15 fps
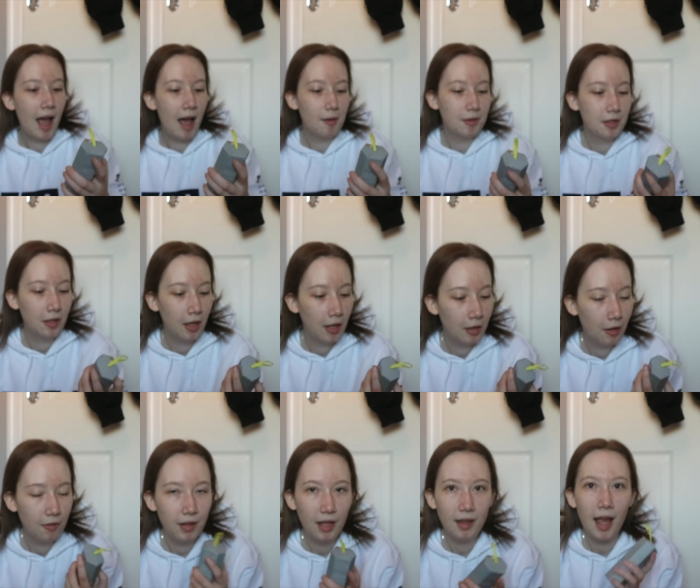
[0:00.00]
absolutely
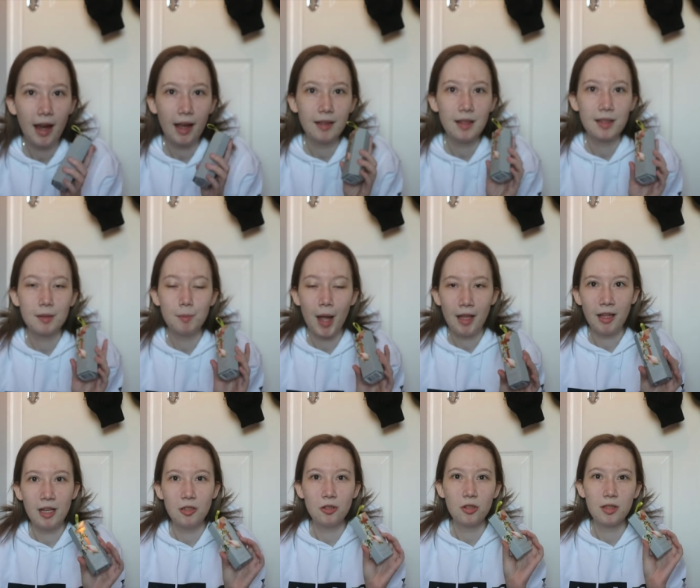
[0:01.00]
love it. Like, the smell
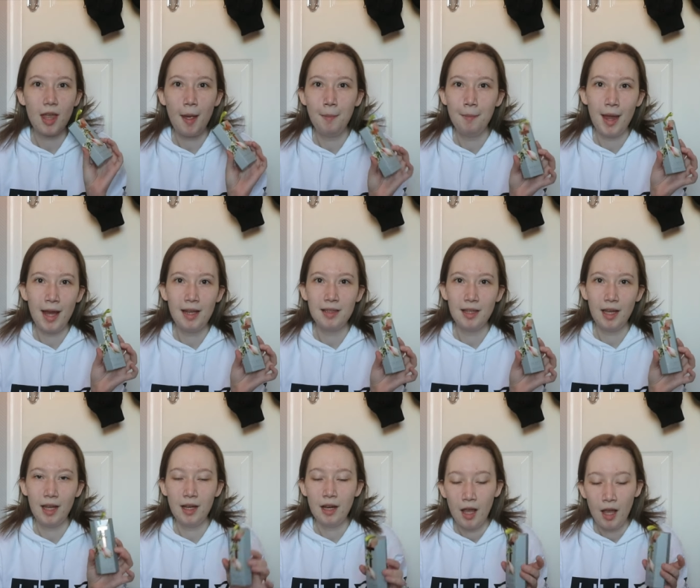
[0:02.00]
is just
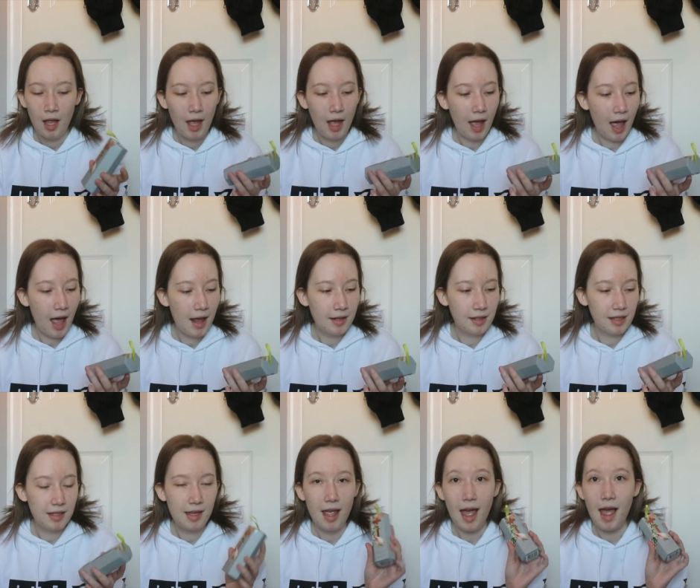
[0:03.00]
amazing, and yeah,